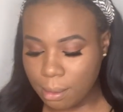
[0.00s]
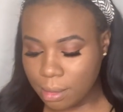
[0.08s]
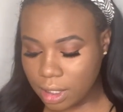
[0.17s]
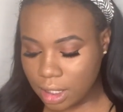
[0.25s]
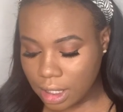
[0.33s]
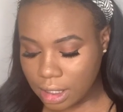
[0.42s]

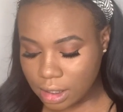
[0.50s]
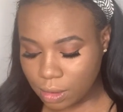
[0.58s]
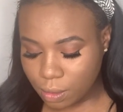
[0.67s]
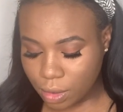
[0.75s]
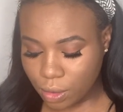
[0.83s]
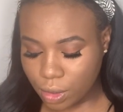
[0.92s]
plus
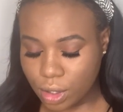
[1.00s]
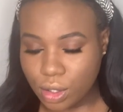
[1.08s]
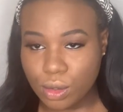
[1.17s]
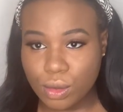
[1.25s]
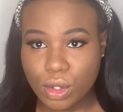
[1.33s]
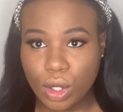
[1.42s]
we're going to
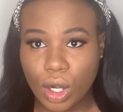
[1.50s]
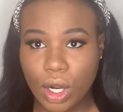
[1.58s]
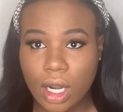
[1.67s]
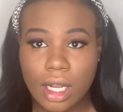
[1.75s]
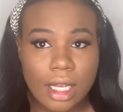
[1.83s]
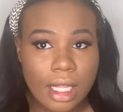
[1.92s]
use
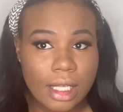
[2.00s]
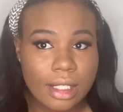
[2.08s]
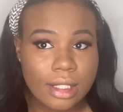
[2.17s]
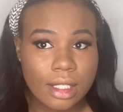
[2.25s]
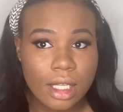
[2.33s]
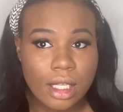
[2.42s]
our
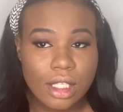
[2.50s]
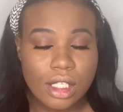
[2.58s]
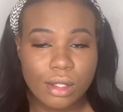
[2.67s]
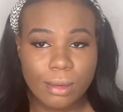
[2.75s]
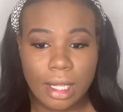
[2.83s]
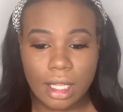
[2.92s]
NYX
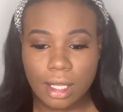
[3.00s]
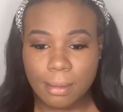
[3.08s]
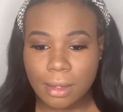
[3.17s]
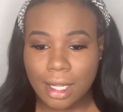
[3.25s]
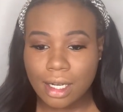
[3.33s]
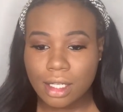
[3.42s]
suede lip
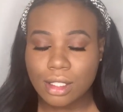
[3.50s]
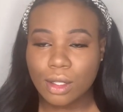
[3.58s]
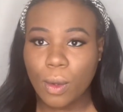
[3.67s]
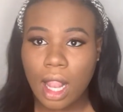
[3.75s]
liners.